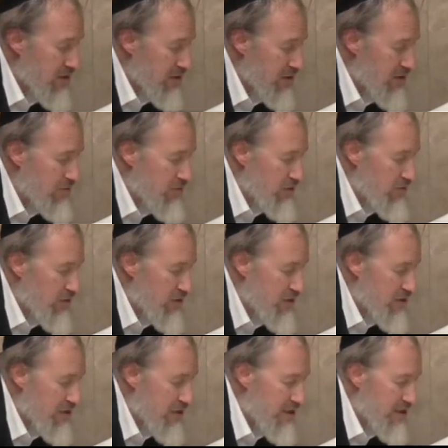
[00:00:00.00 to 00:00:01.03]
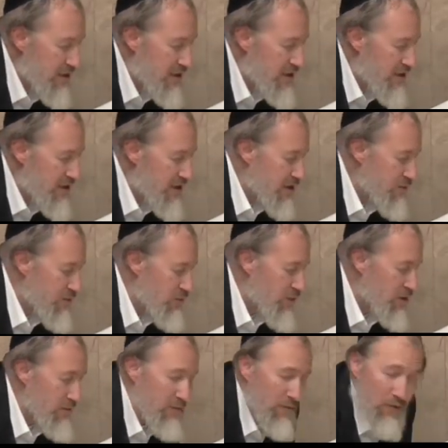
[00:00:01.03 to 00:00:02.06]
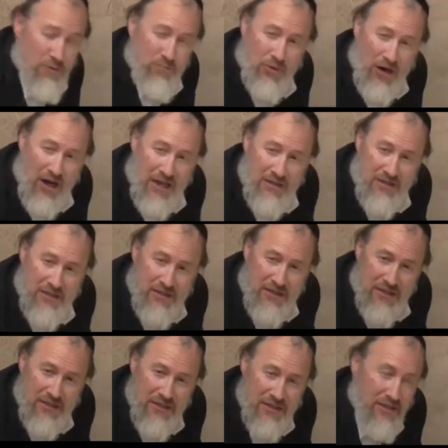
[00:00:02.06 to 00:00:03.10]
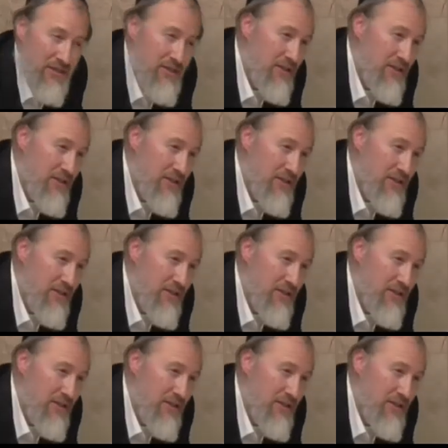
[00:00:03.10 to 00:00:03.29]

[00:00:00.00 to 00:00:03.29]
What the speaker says: This one was the one first prize in